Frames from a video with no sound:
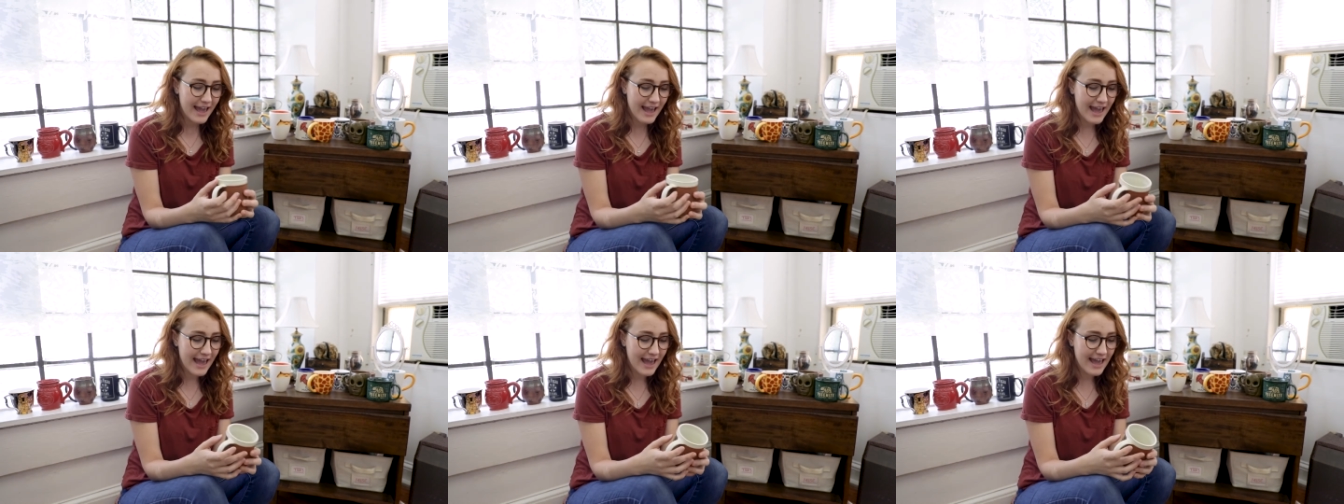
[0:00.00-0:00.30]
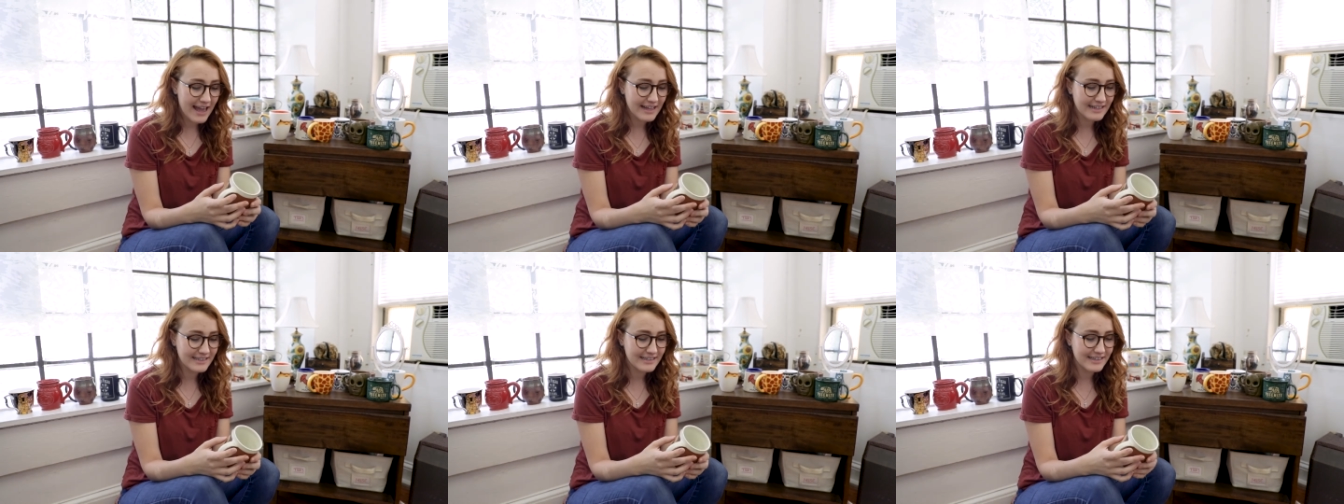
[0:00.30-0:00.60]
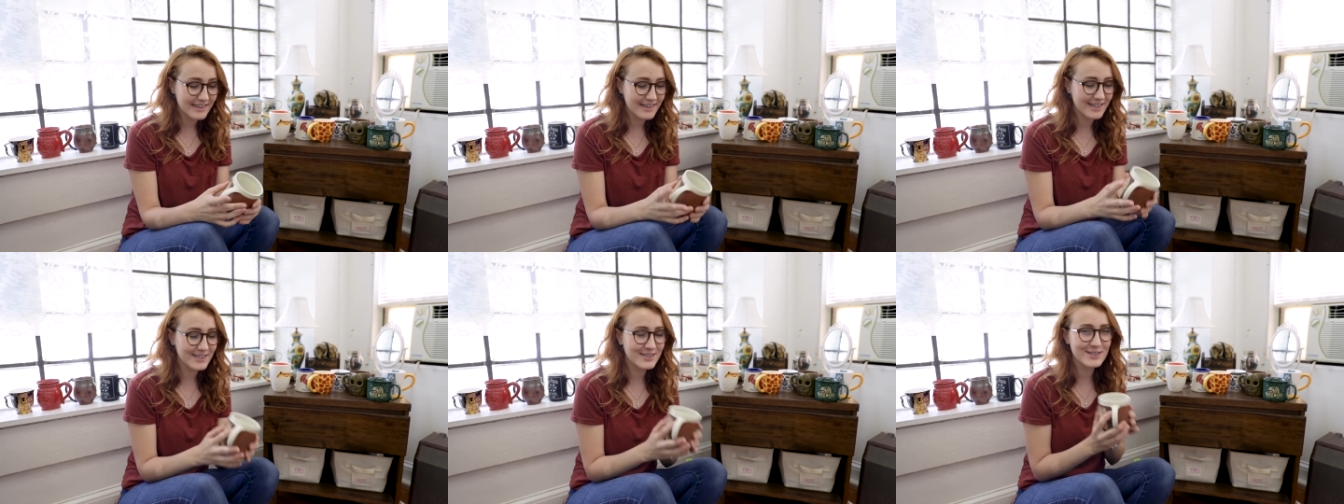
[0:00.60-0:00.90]

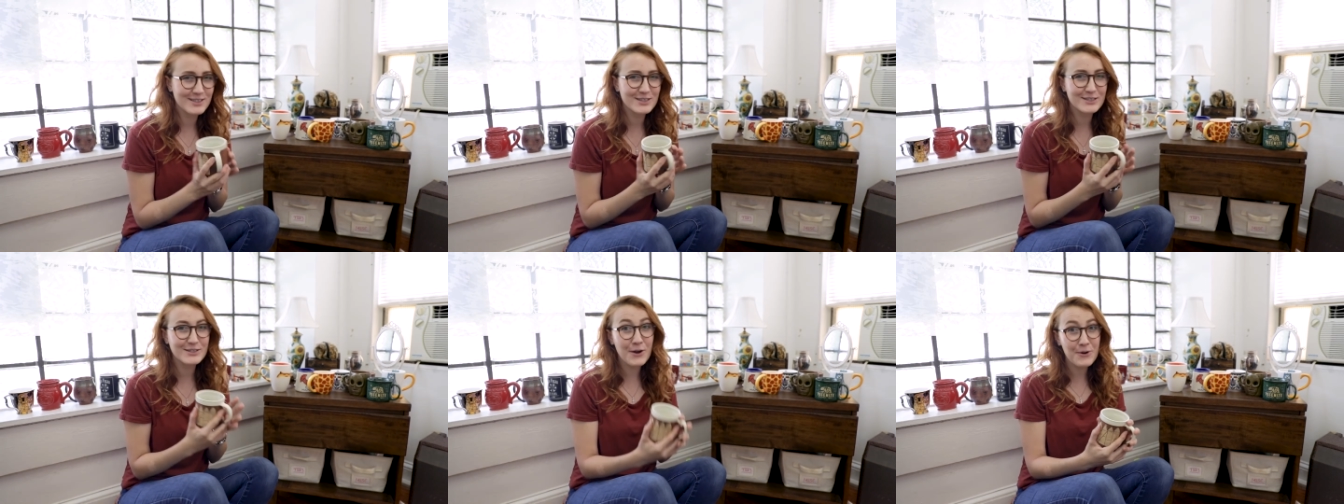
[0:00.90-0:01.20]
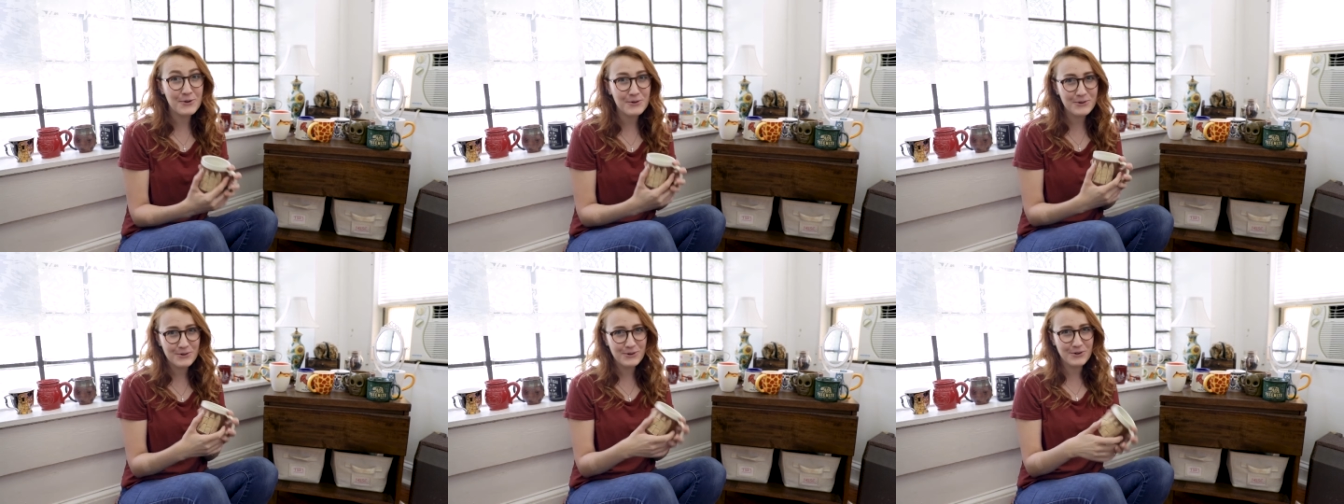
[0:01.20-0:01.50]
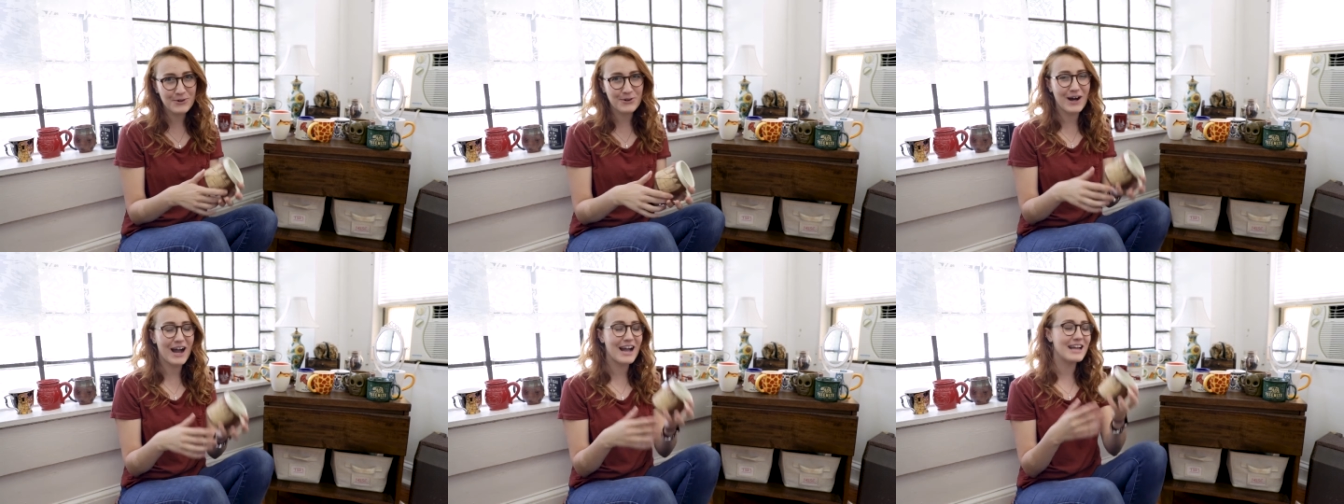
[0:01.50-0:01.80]
And this is so
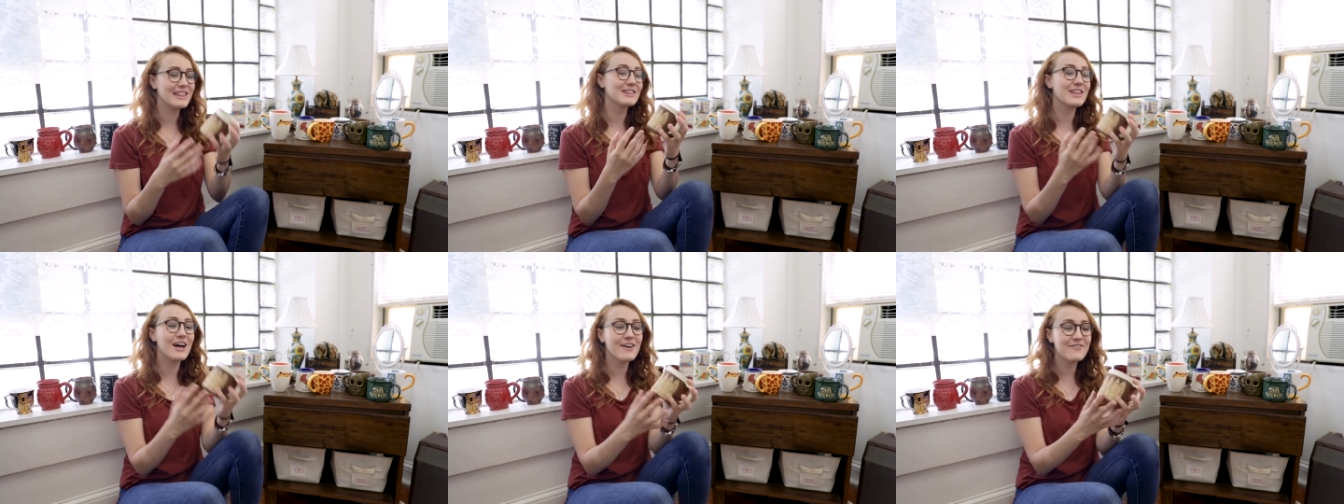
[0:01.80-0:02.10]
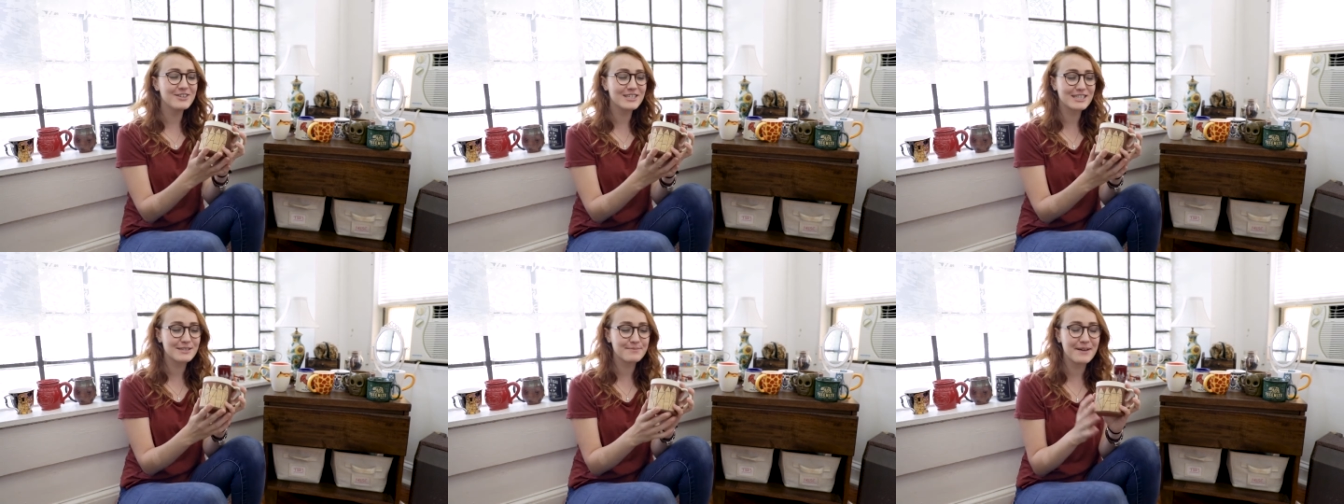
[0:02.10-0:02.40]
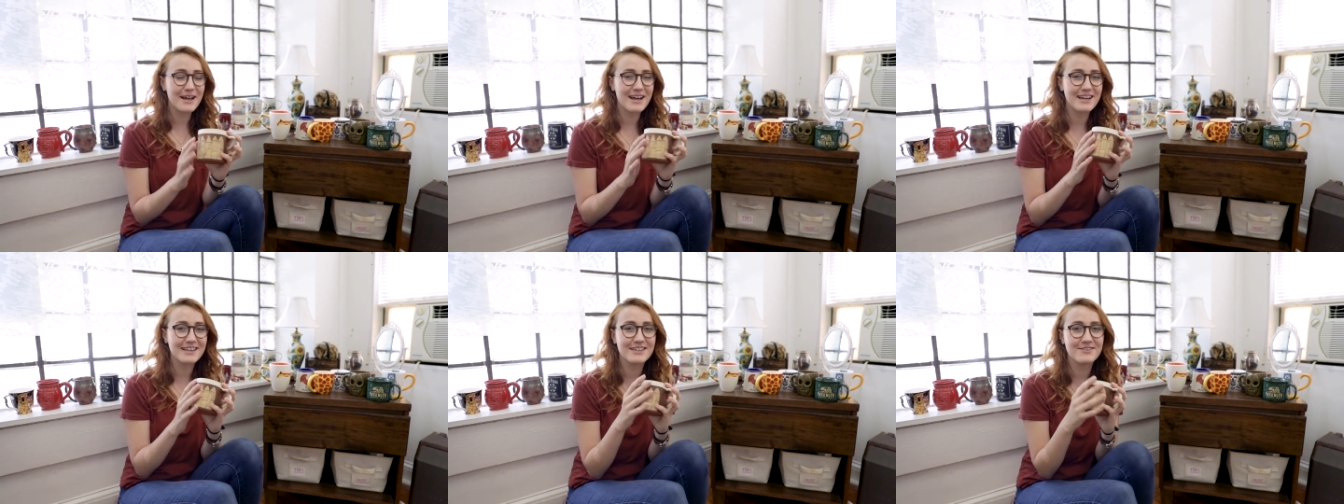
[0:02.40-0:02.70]
cool. I love this
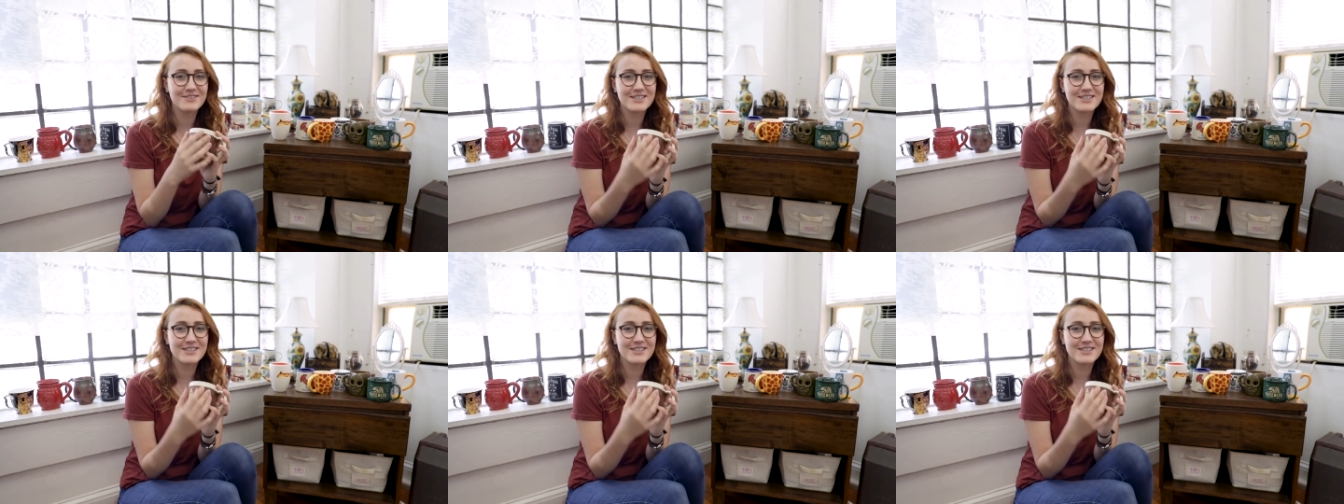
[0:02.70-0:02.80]
mug.